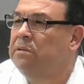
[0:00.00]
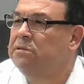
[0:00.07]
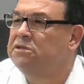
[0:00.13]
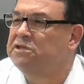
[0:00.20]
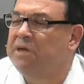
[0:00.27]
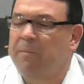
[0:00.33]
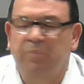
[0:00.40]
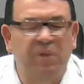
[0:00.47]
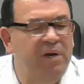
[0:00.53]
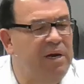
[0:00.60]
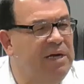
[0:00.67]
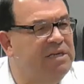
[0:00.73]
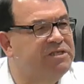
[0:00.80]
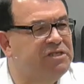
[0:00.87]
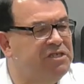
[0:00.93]
something
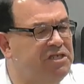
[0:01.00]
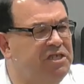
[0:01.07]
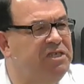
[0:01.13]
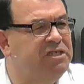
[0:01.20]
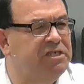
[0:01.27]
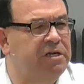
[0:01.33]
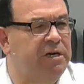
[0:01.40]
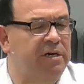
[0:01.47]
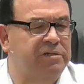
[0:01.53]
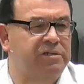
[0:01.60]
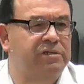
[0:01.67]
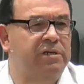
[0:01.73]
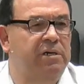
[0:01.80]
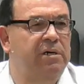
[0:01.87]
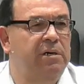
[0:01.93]
He's teaching us
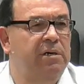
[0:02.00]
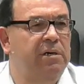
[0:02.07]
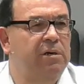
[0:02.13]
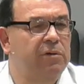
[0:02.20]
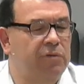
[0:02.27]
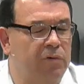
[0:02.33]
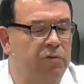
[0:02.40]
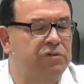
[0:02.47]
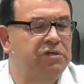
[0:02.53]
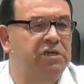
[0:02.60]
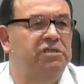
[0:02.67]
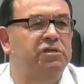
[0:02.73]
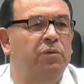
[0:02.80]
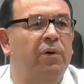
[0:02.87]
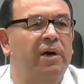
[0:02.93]
through
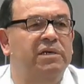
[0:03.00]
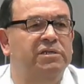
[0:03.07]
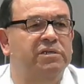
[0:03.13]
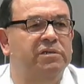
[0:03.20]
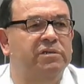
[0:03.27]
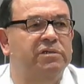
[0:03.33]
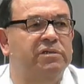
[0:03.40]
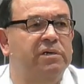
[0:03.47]
situations.